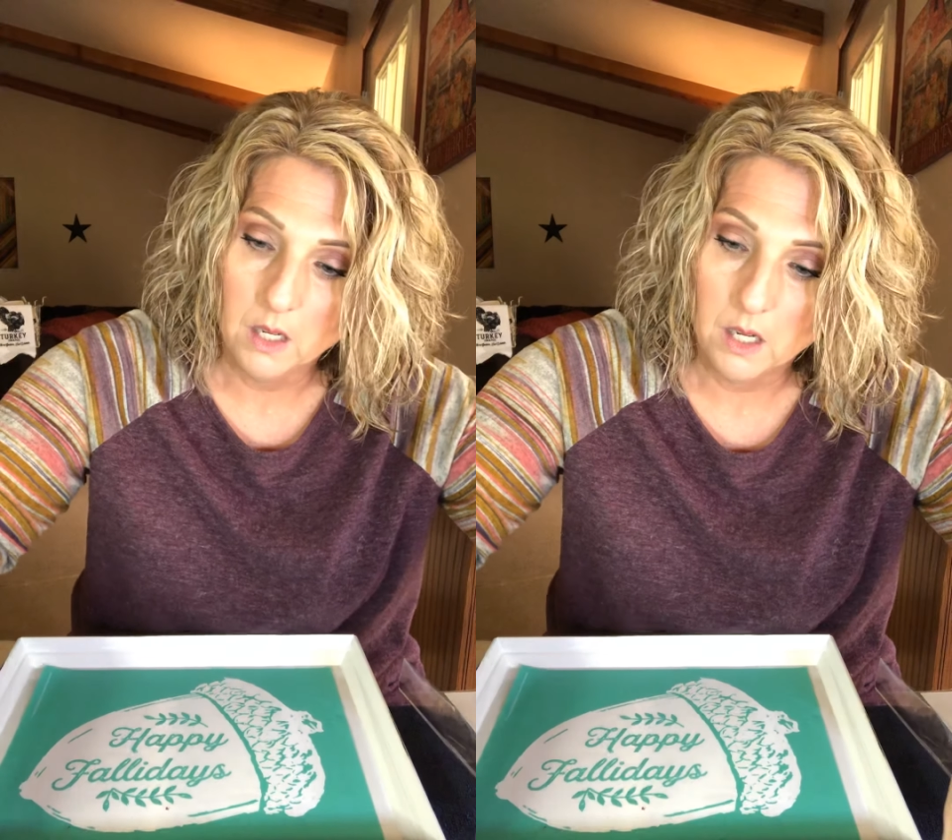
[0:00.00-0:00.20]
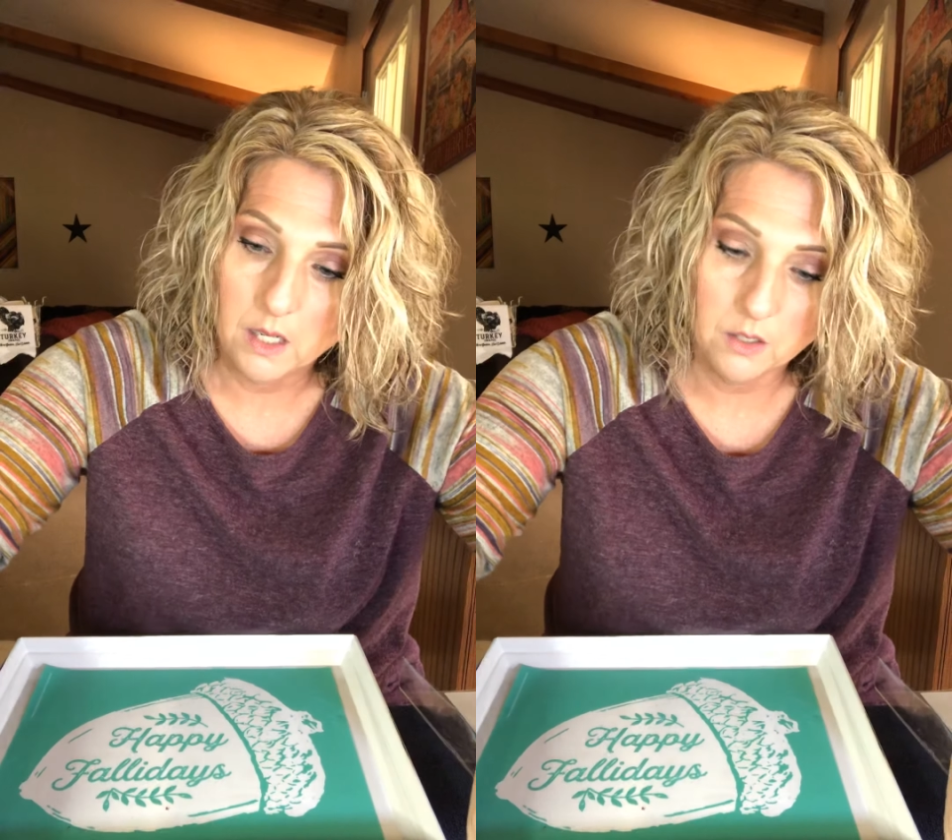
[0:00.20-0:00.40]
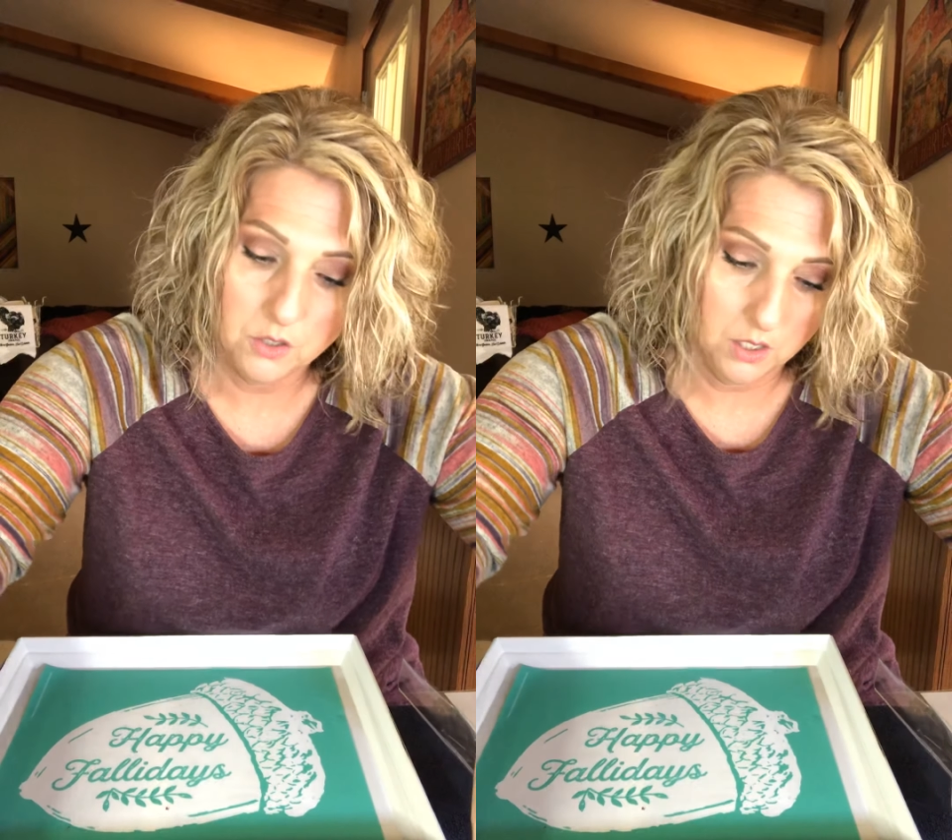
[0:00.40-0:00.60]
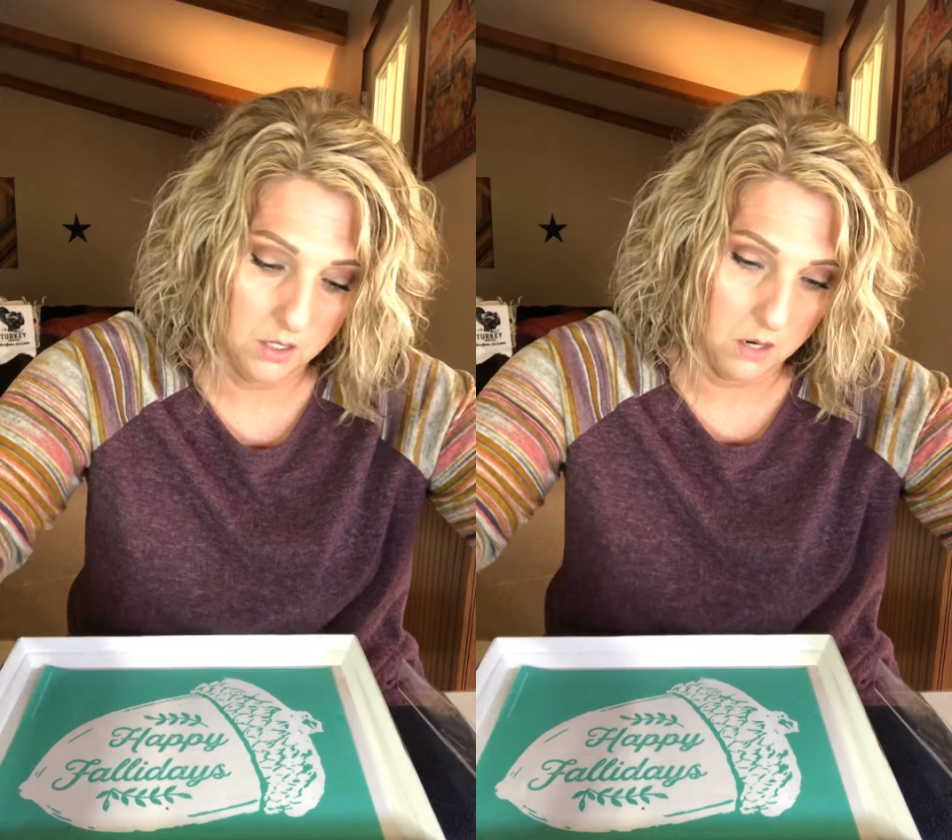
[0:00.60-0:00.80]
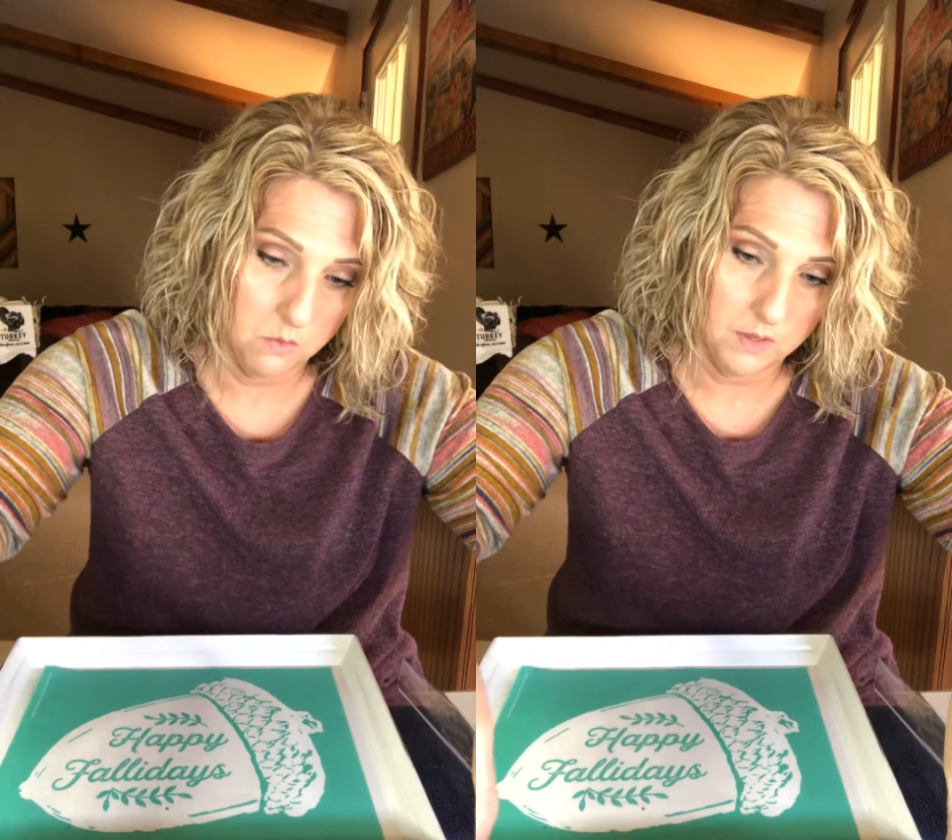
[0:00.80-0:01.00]
and I'll show
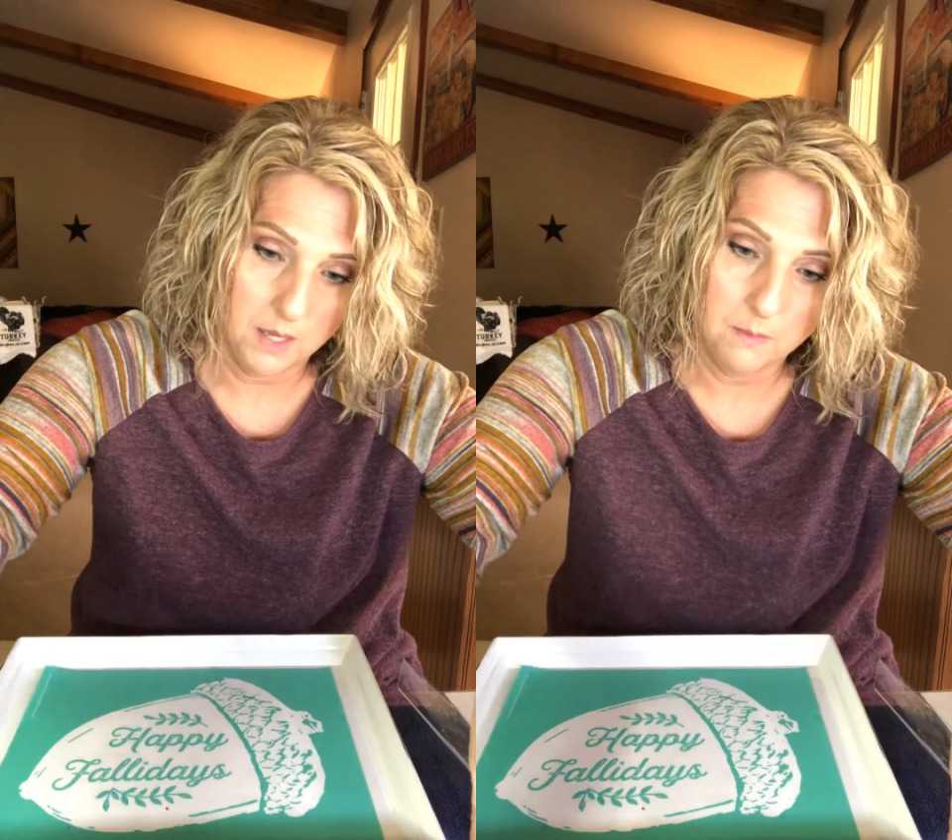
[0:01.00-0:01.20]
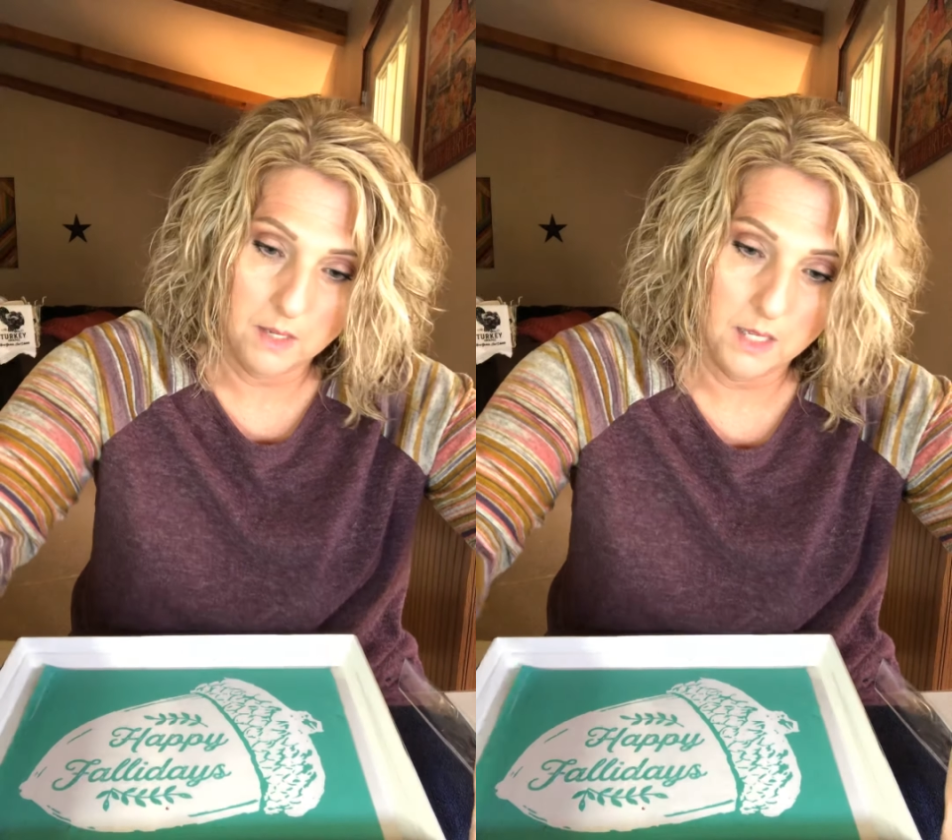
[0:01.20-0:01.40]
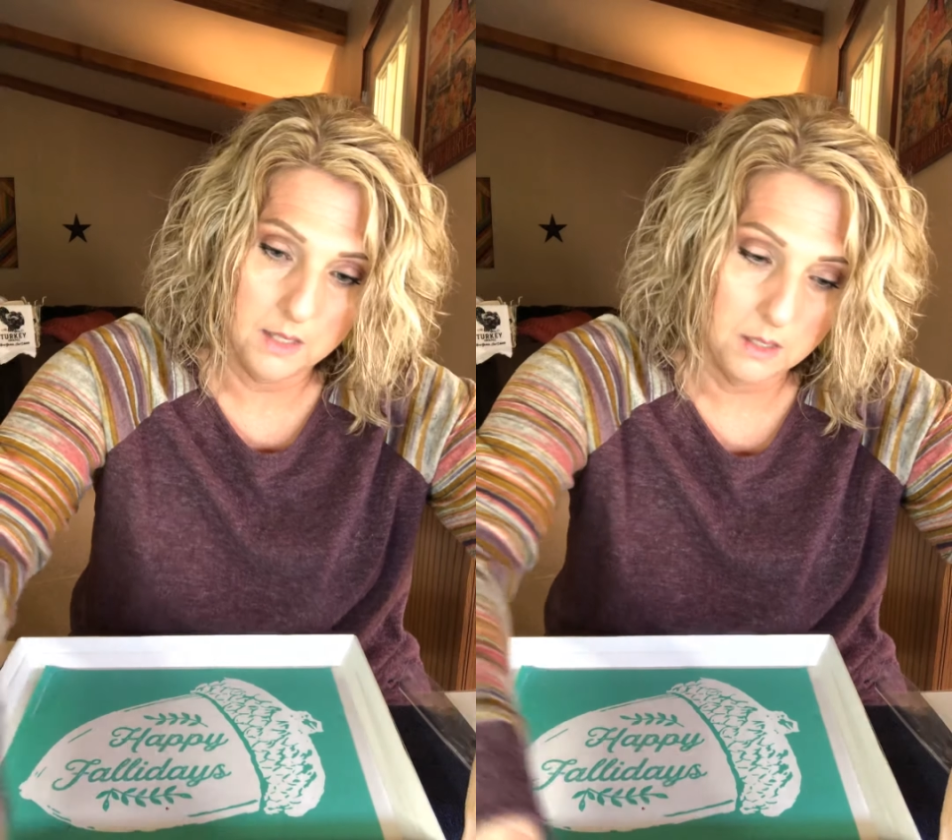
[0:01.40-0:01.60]
y'all what that means.